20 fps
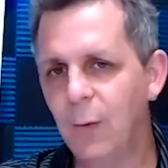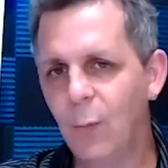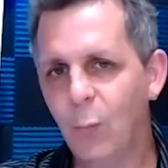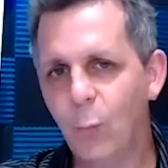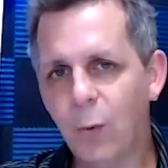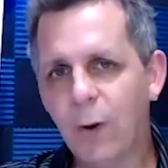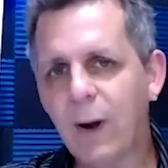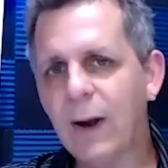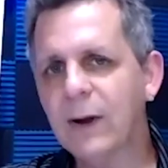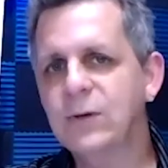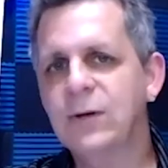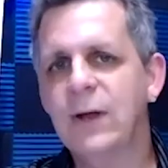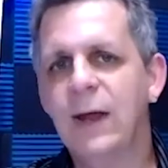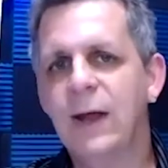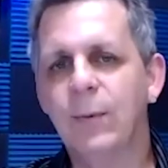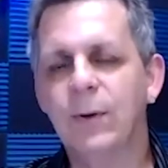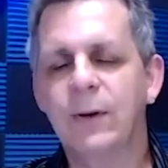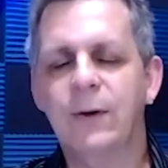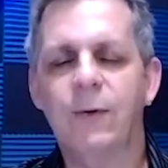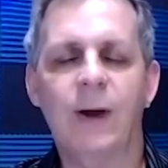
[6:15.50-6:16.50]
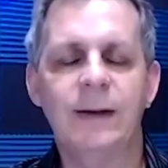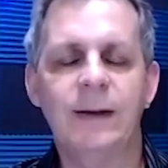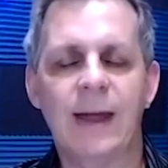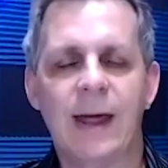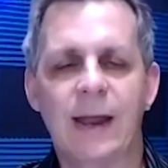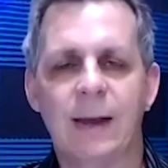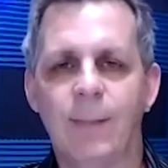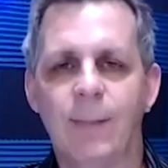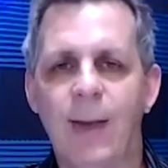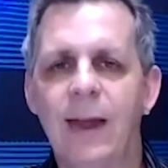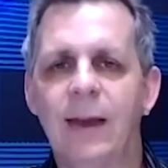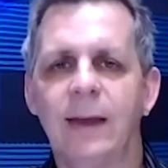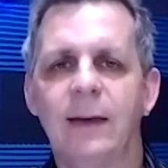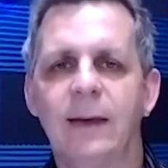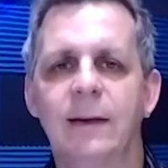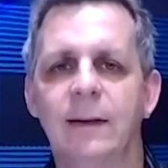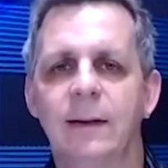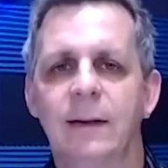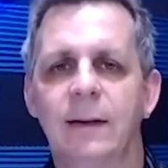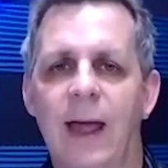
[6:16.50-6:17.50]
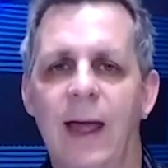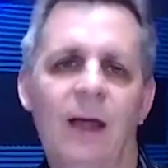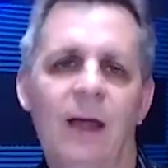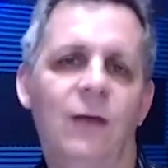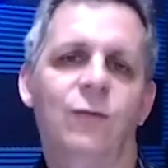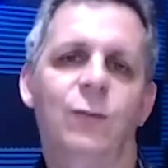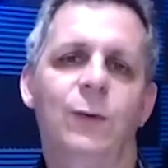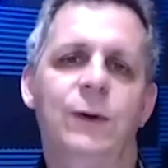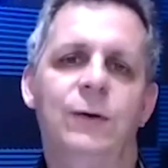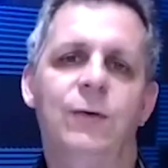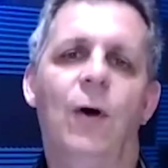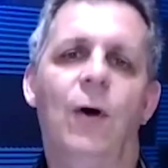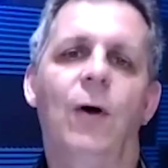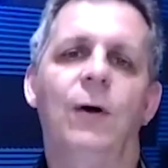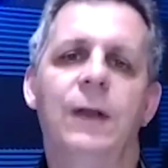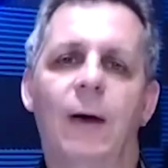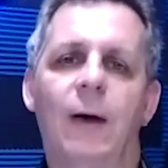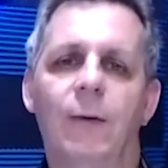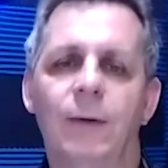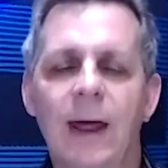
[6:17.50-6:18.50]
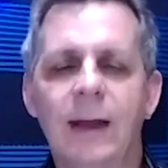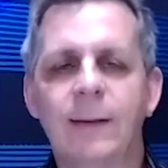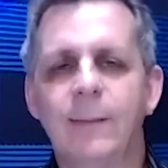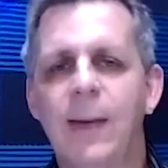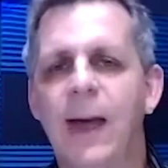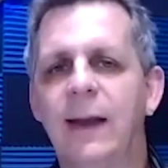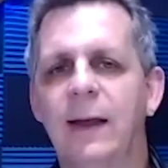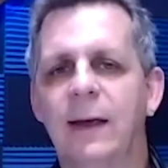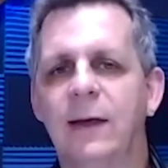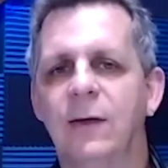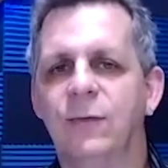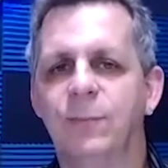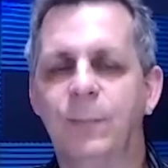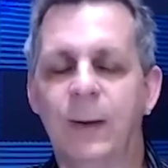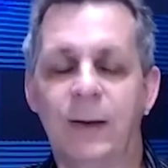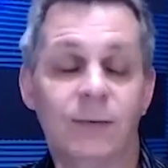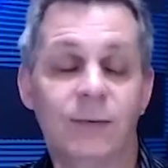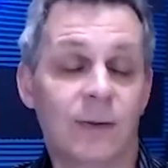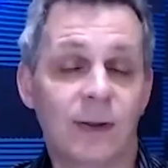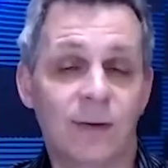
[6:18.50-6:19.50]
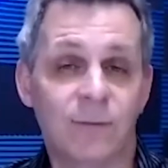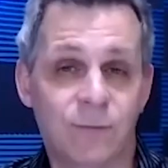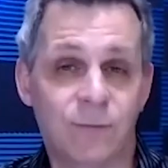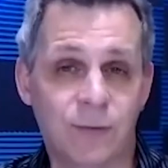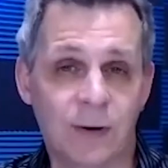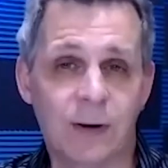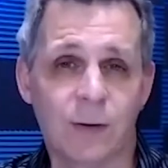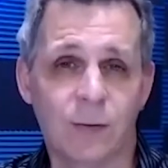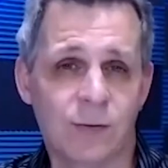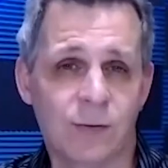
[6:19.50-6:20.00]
we're actually able to create an animatic as we draw. Now, an animatic is basically a video